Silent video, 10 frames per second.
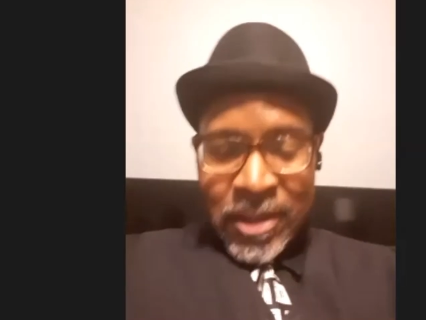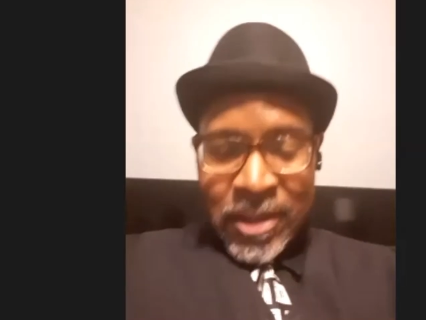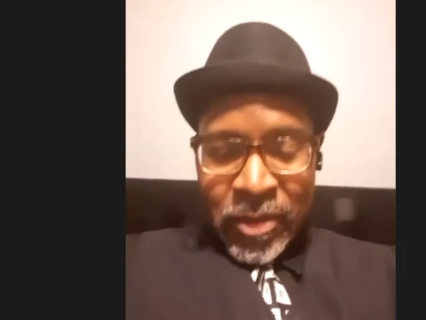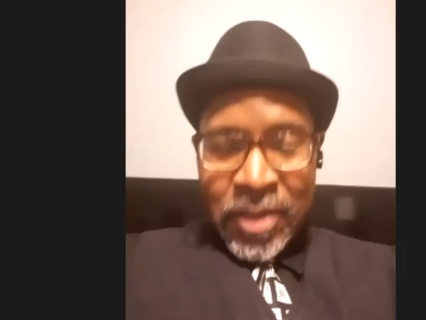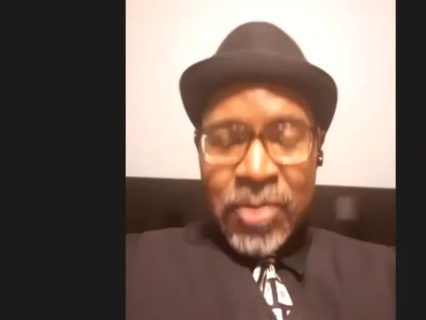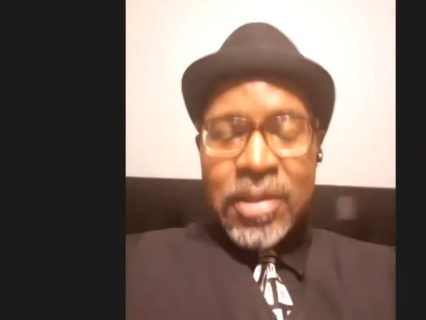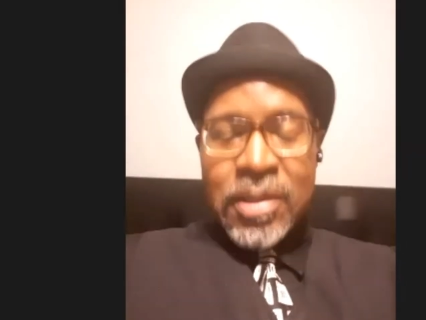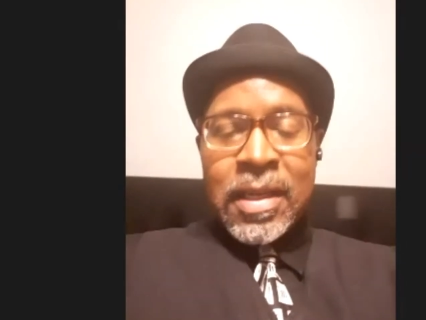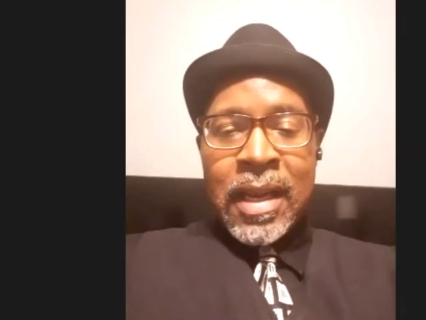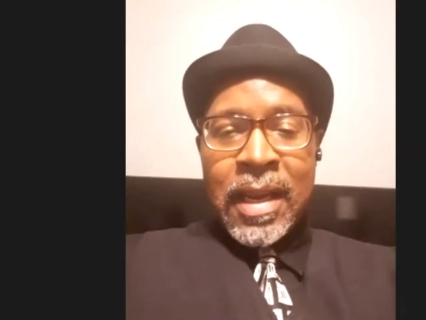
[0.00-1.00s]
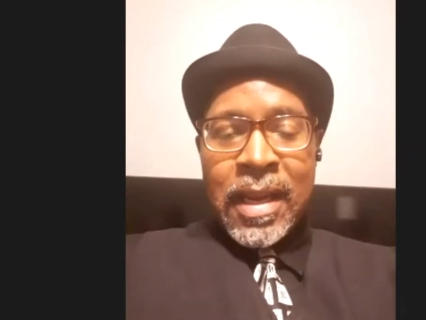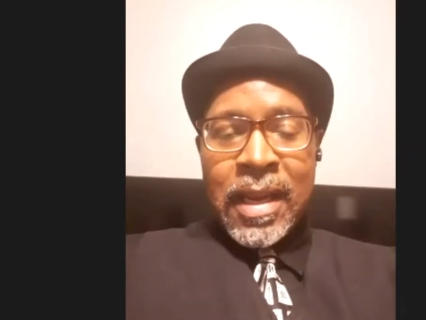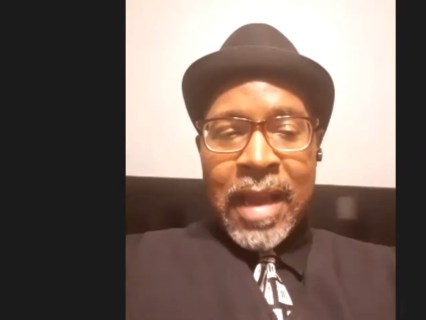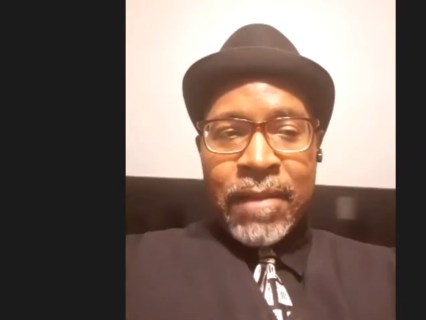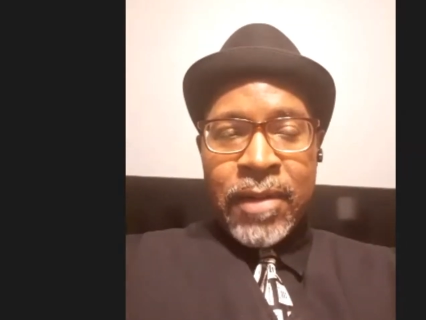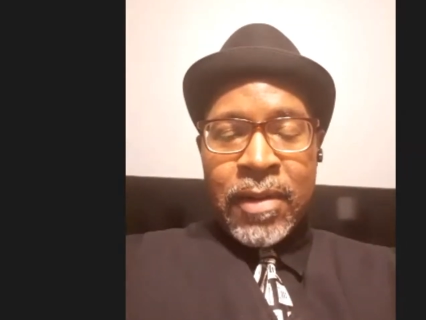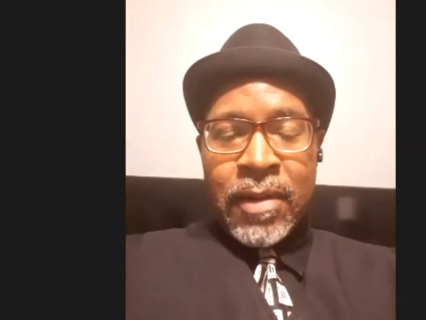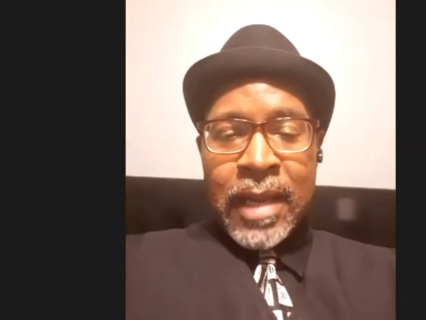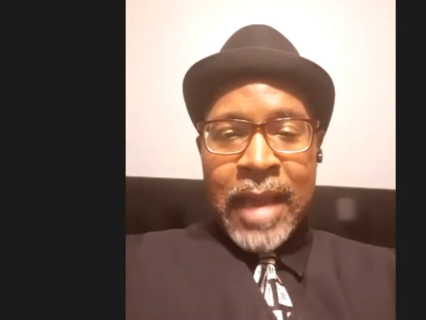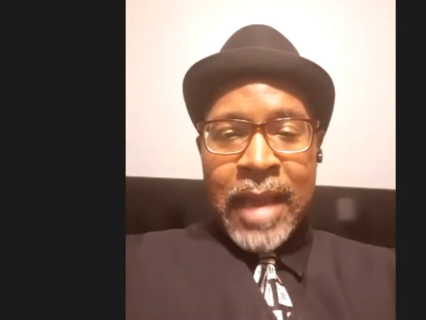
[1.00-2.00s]
go to UGA. I felt
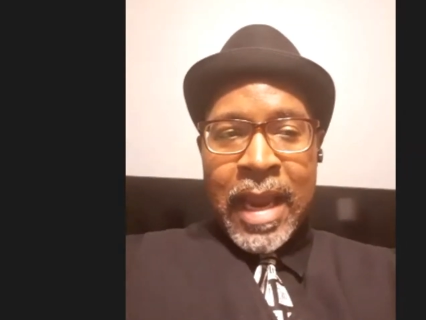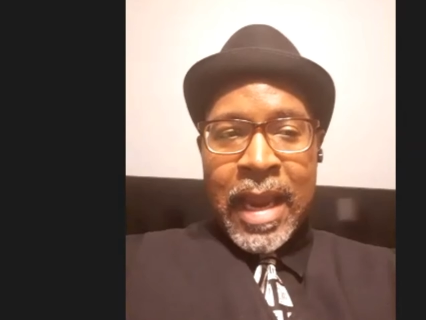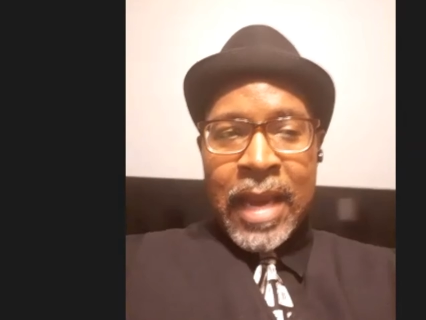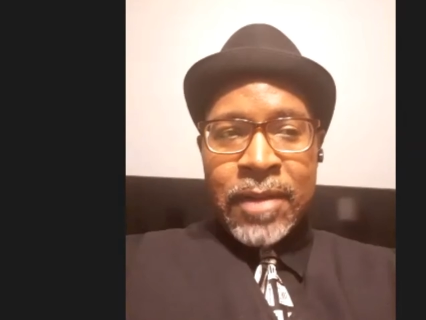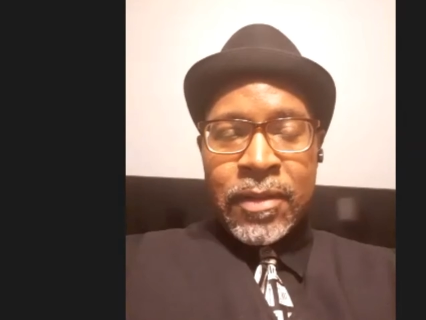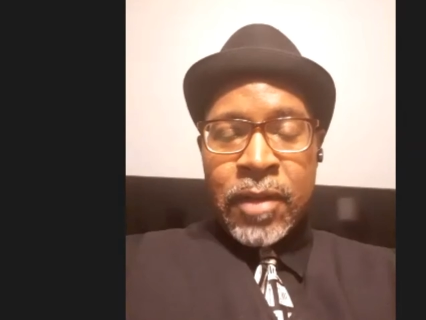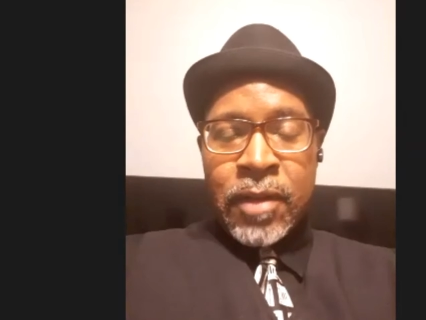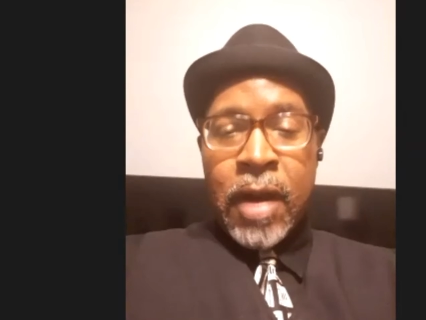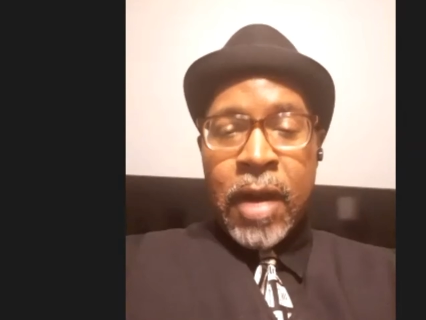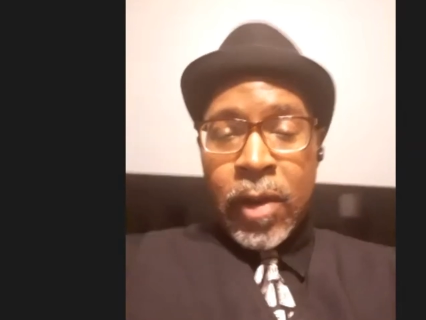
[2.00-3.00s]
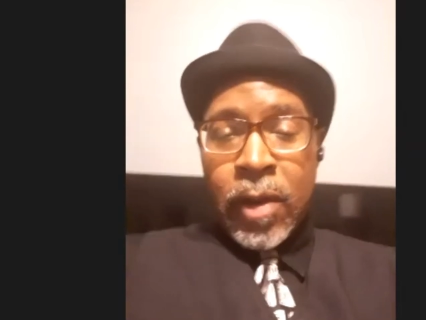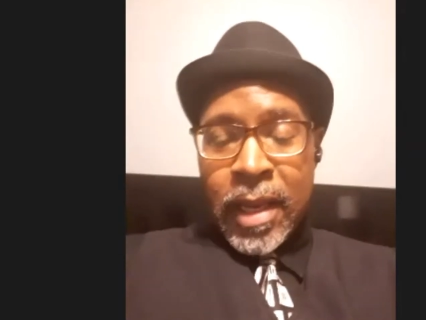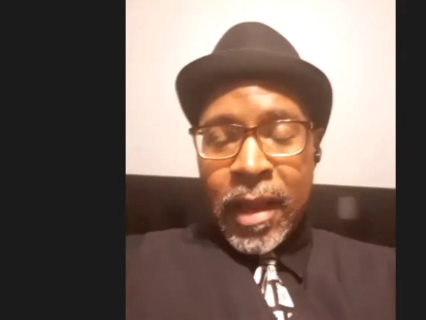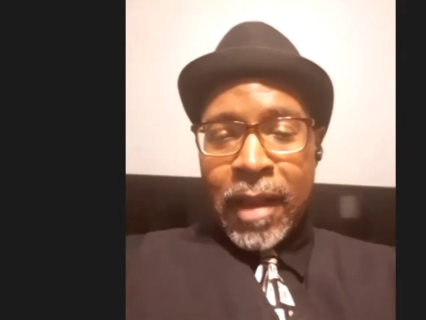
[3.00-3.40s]
like I had the calling